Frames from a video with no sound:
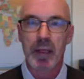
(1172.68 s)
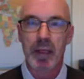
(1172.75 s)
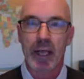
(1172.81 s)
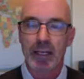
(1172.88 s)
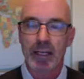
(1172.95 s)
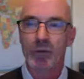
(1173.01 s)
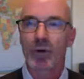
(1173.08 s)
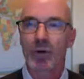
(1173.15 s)

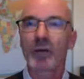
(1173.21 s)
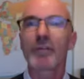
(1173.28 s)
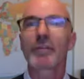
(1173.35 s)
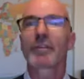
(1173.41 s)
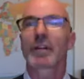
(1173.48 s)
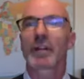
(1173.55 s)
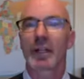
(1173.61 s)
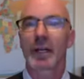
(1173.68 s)
And you offer
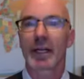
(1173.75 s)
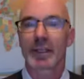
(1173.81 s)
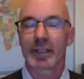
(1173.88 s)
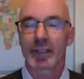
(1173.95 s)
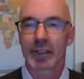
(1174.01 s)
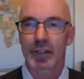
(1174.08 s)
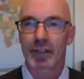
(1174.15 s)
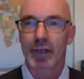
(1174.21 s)
the client
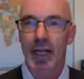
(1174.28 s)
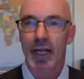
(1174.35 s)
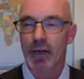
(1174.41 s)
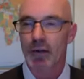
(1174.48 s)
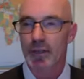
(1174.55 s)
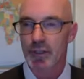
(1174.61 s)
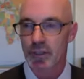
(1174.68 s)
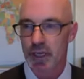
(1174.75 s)
another
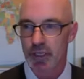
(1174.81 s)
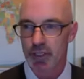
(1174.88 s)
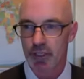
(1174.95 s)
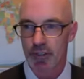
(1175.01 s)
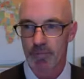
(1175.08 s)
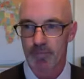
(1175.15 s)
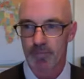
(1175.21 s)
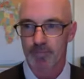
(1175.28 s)
hour
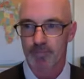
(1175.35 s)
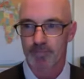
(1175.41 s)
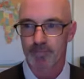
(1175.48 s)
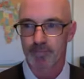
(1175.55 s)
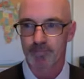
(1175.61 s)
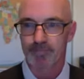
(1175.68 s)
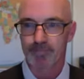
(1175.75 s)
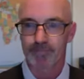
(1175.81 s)
session.
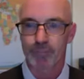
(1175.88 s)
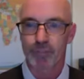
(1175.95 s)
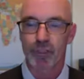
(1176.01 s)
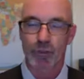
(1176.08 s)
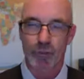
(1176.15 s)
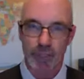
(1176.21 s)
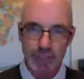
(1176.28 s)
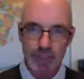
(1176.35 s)

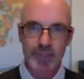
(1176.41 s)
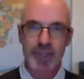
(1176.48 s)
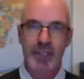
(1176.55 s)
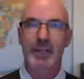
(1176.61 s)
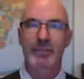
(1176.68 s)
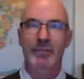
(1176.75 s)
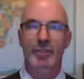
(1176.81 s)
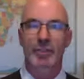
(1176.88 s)
So let's
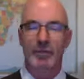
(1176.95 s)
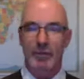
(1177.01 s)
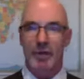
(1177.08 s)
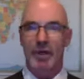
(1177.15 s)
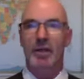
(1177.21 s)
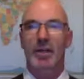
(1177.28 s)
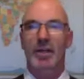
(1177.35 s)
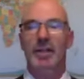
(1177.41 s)
say, just for
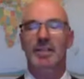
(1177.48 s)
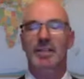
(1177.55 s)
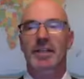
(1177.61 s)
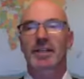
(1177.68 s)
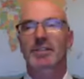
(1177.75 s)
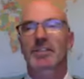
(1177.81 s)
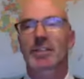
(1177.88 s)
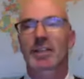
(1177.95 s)
our
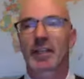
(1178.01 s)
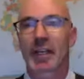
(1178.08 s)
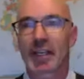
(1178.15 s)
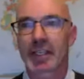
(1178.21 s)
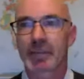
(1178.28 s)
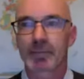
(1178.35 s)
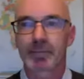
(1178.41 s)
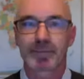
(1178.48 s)
context tonight,
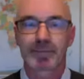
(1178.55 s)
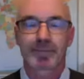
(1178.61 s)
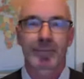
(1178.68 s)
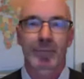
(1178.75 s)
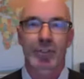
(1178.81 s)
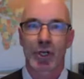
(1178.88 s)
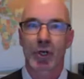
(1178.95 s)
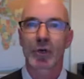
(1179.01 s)

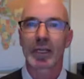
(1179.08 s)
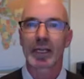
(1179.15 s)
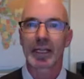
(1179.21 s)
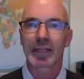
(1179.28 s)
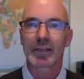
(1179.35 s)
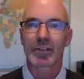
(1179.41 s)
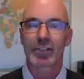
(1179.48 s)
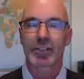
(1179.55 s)
showing
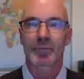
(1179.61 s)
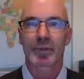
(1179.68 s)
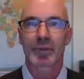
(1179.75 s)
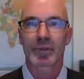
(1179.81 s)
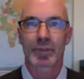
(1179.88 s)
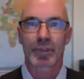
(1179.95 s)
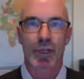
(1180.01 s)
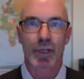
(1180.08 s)
leadership in
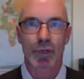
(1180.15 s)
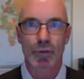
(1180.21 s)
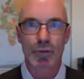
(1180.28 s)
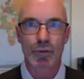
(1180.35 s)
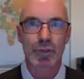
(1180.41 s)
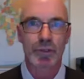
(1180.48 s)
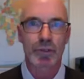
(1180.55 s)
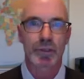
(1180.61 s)
the
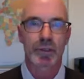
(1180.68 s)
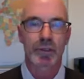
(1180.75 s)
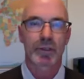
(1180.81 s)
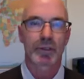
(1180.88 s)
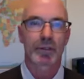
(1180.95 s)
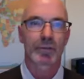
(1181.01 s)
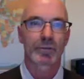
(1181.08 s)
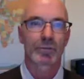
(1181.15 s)
close.
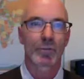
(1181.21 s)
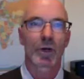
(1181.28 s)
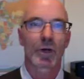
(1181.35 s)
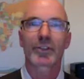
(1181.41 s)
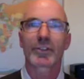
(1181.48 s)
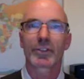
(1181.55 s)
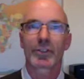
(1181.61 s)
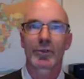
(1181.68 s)
What
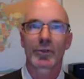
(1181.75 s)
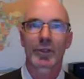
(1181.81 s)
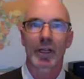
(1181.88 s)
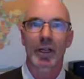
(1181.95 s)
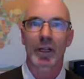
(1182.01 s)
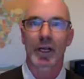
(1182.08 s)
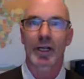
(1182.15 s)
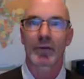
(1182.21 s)
to do with a
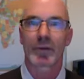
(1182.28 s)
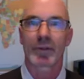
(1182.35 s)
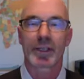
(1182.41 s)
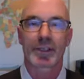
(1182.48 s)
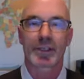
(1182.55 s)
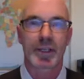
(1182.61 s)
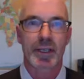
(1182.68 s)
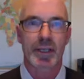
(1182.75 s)
client when they
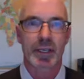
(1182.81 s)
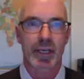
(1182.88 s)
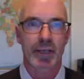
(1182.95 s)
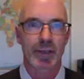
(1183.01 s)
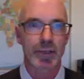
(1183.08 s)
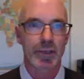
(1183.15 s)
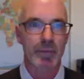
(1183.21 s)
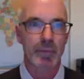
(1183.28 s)
say
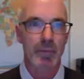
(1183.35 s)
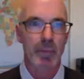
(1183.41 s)
yes.